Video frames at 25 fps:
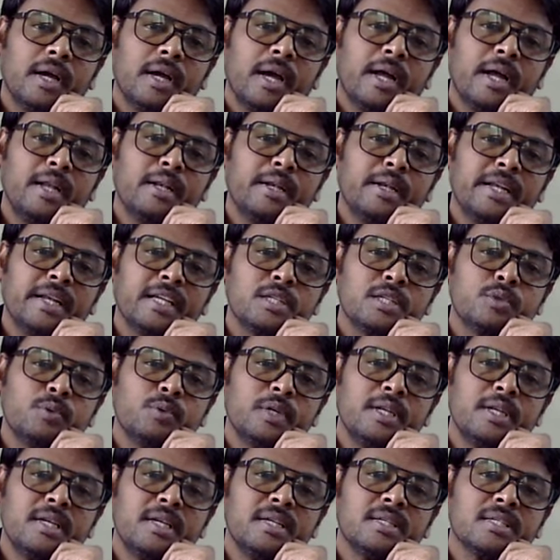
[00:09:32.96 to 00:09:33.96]
And next
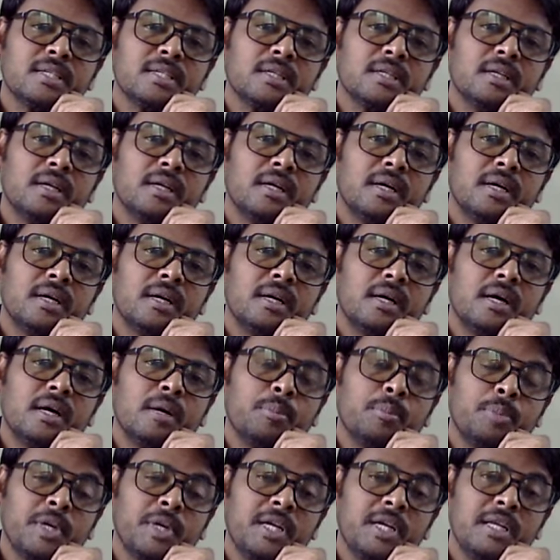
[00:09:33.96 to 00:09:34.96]
one is
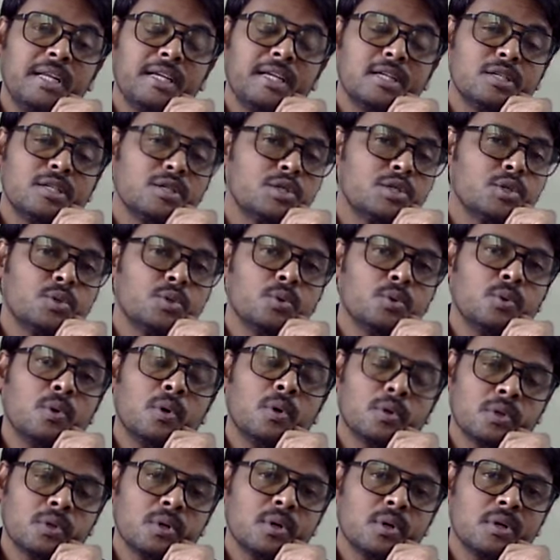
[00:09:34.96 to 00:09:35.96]
appealing to
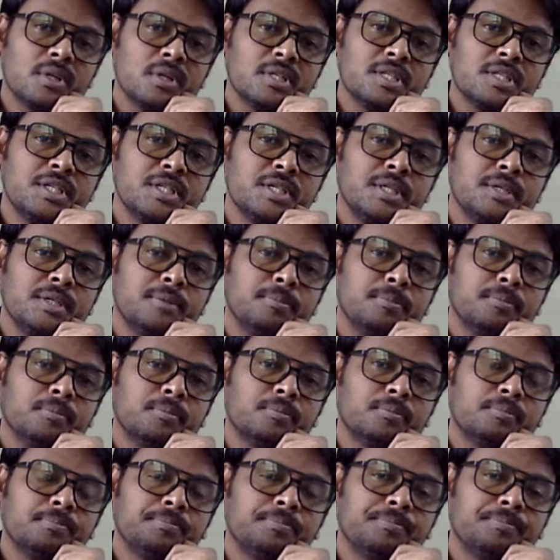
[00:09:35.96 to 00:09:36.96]
authority.
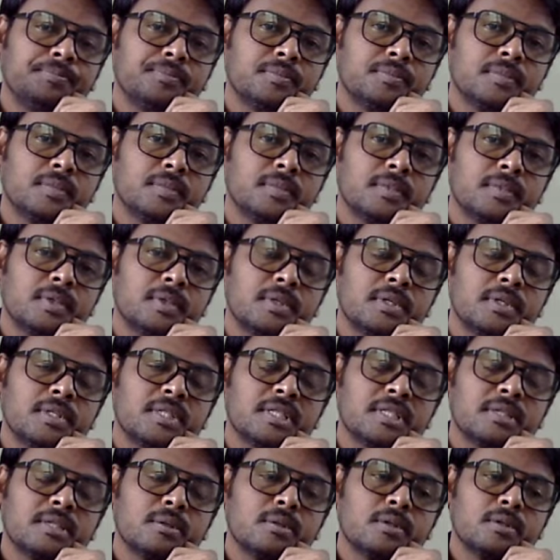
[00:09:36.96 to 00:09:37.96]

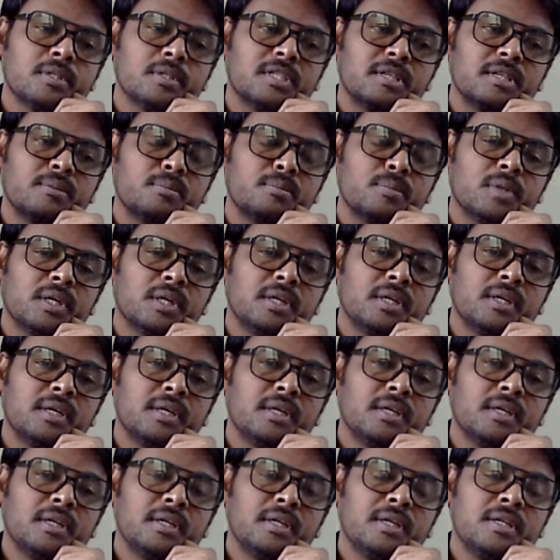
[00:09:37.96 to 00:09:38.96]
So
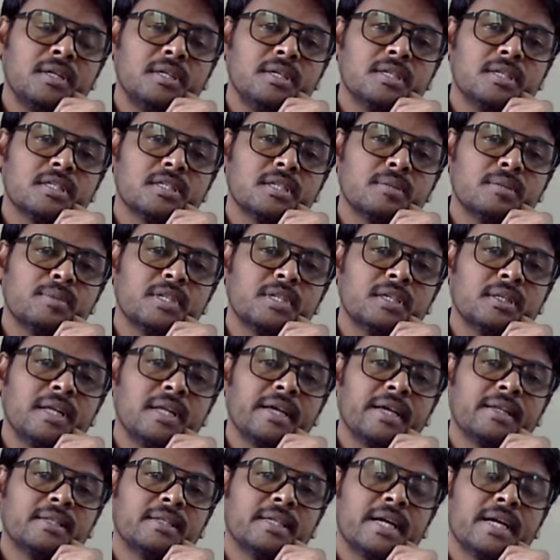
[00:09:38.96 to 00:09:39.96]
it is something
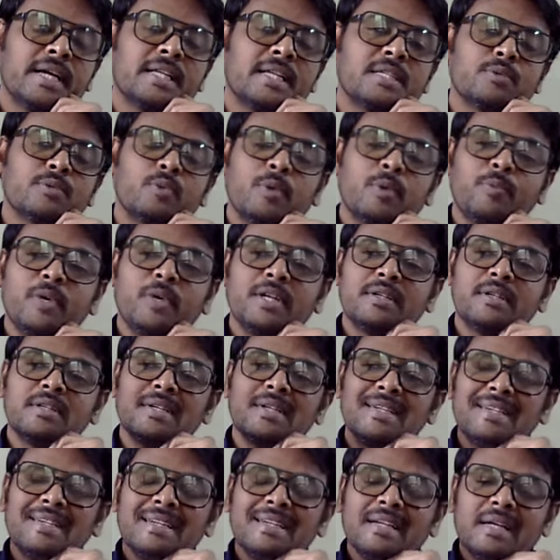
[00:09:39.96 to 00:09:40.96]
like that when we
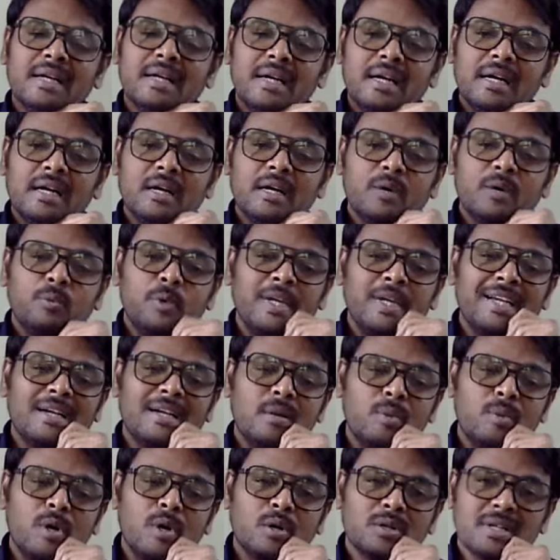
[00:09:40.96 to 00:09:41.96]

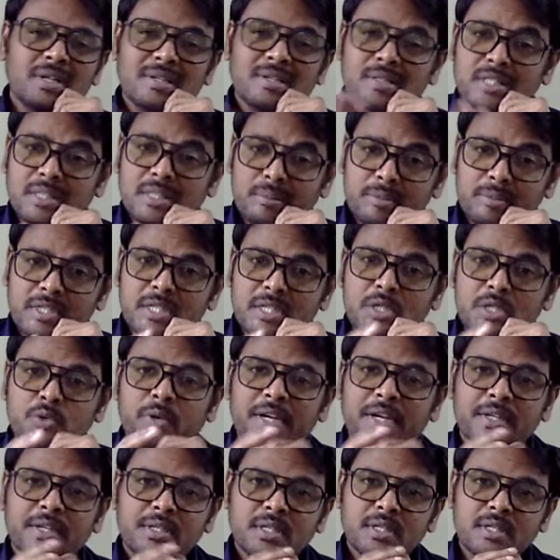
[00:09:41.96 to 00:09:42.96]
come across some
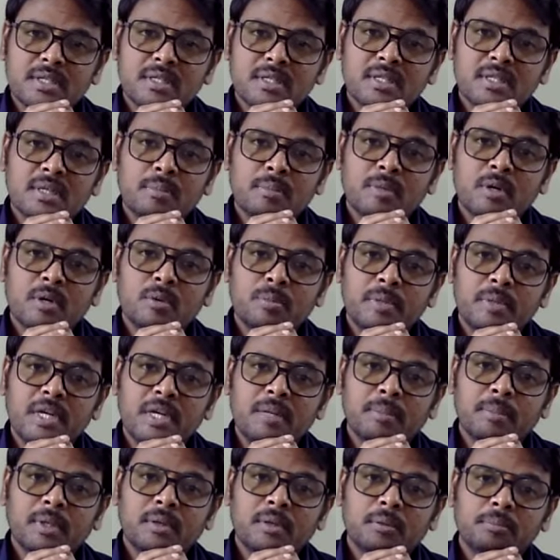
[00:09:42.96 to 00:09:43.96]
situations about
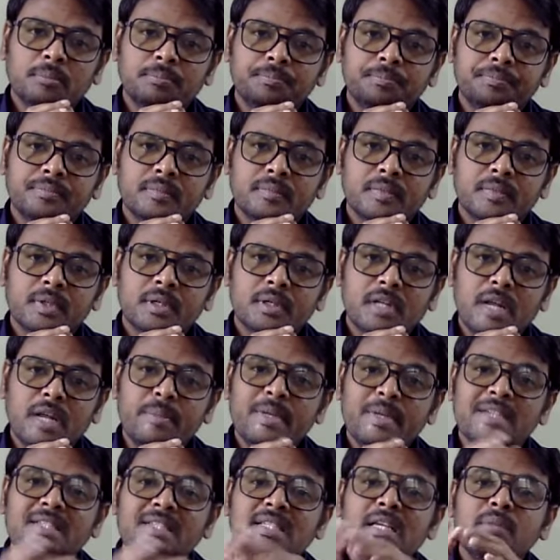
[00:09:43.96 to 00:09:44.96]
people
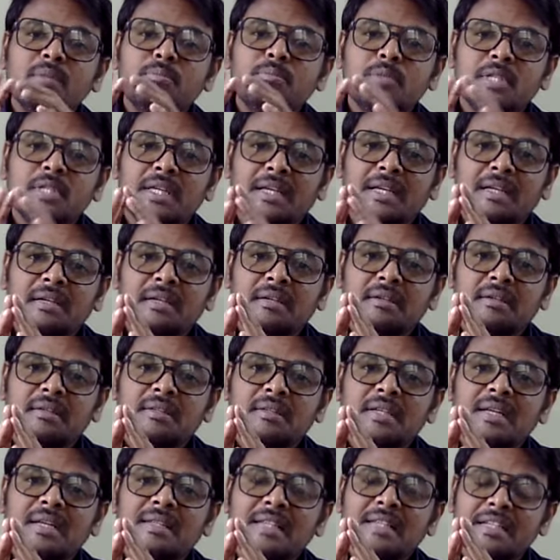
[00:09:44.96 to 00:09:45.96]
claiming
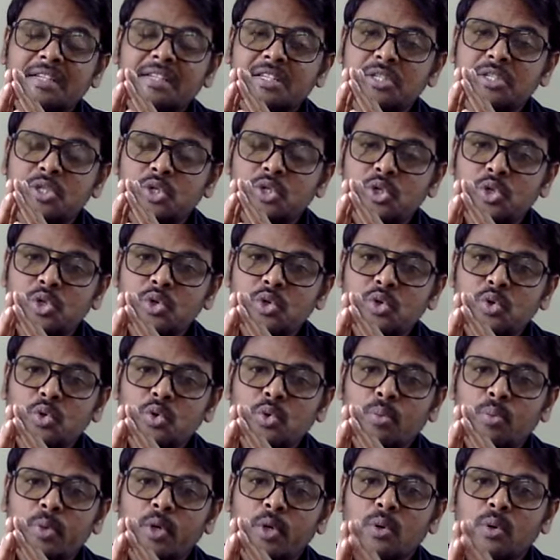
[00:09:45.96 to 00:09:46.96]
something that is
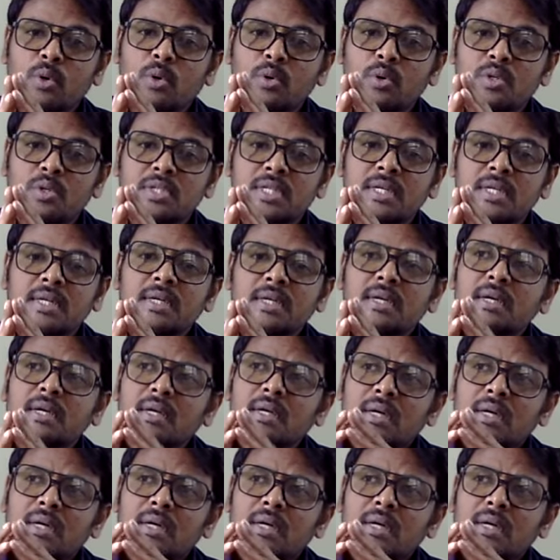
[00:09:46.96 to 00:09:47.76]
true because